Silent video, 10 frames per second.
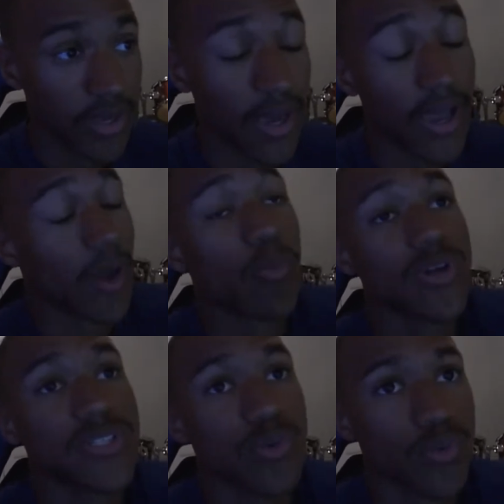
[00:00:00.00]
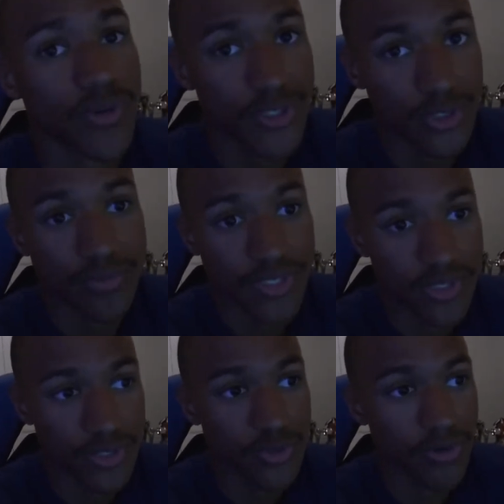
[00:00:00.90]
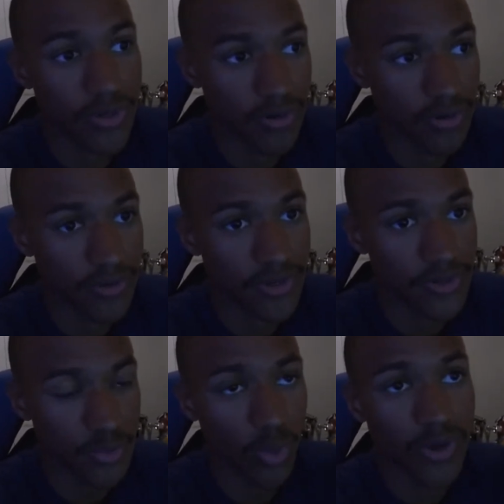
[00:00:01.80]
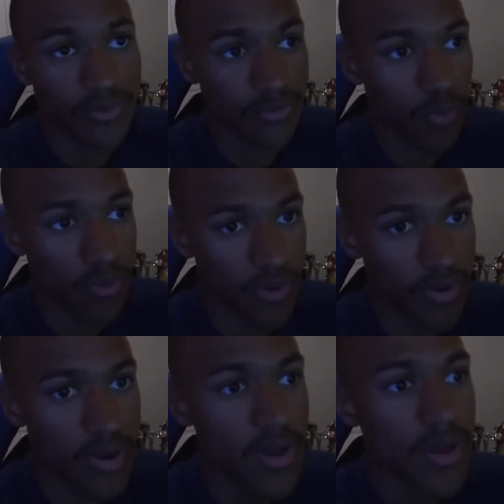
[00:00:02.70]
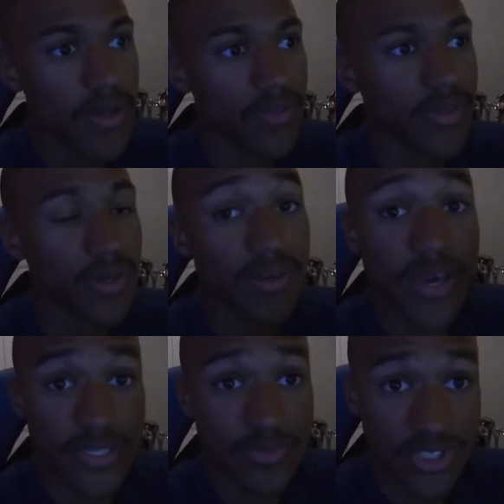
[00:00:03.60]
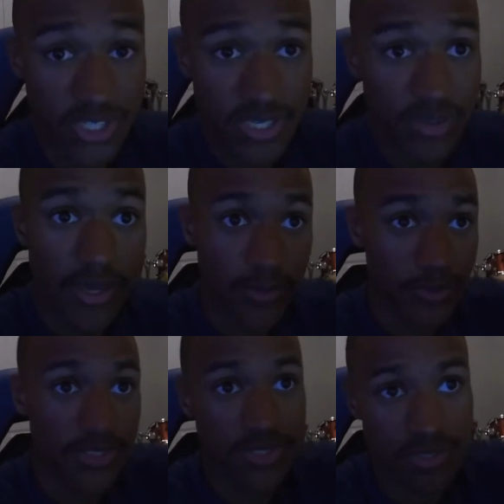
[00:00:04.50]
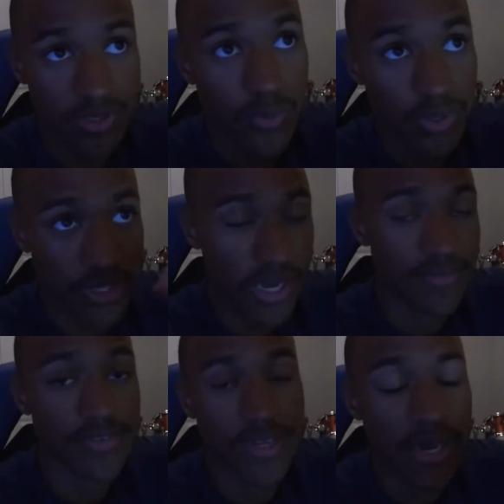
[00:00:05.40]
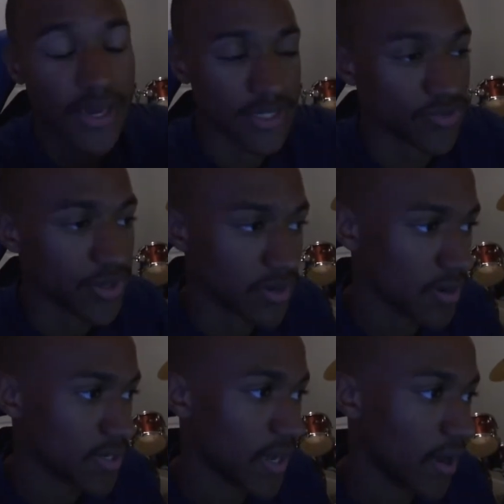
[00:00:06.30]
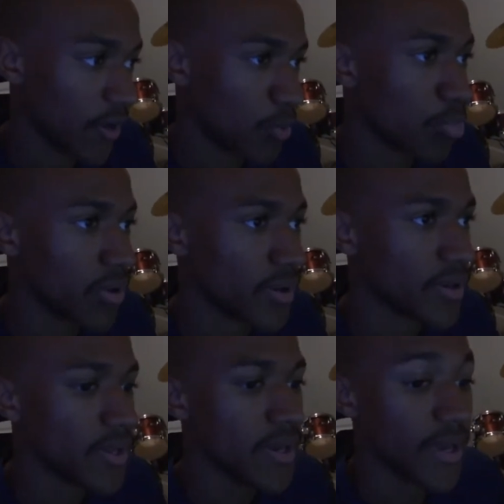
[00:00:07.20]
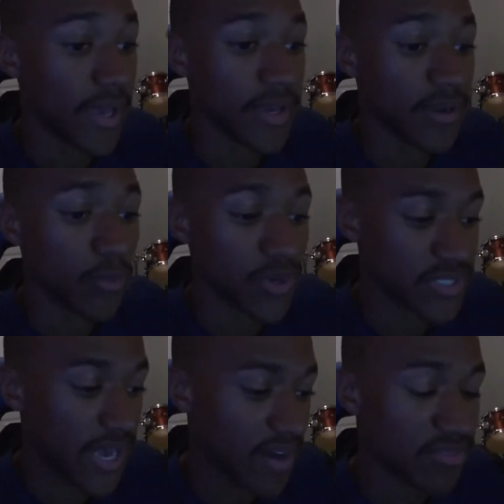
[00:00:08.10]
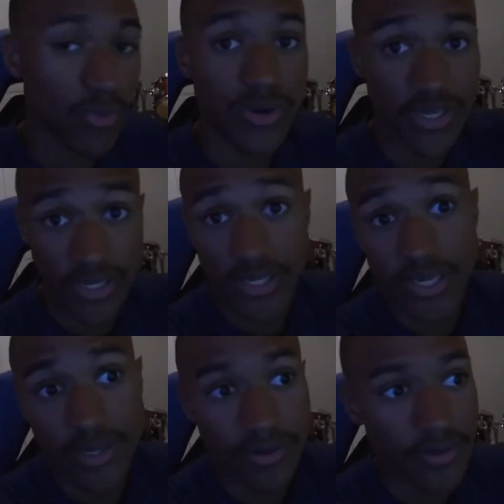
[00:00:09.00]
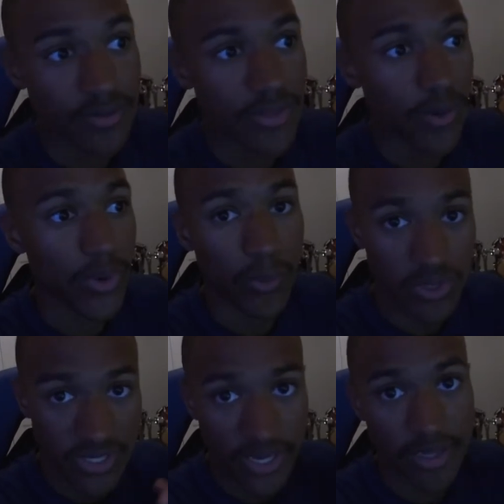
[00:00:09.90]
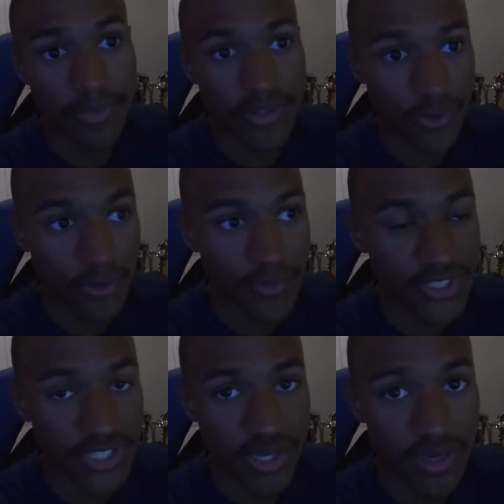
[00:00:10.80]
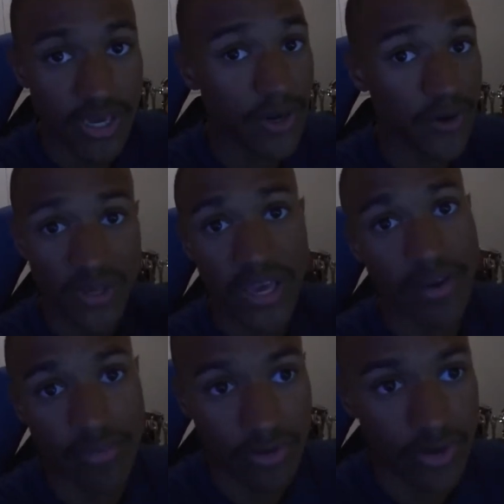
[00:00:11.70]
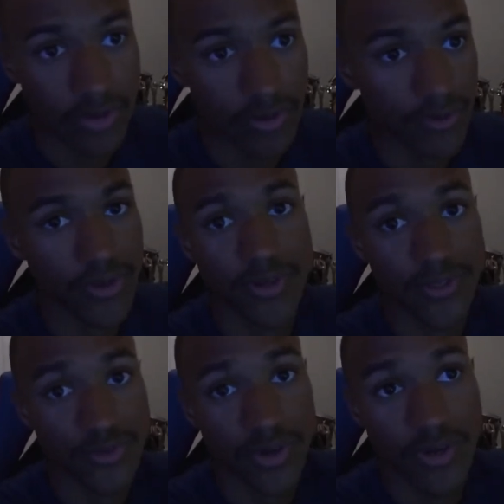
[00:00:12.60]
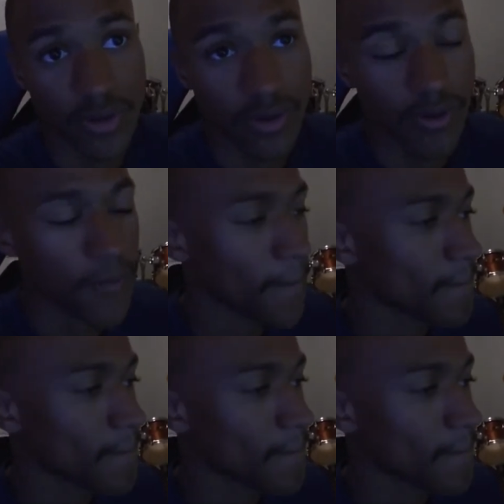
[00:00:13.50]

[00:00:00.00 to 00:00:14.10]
and I wanted to order two credit card readers, one for the next machine, which is the one that I have the Nyax reader on now, and I wanted to have one in here, that way once I get my third machine, I already have a credit card reader, it's ready to go.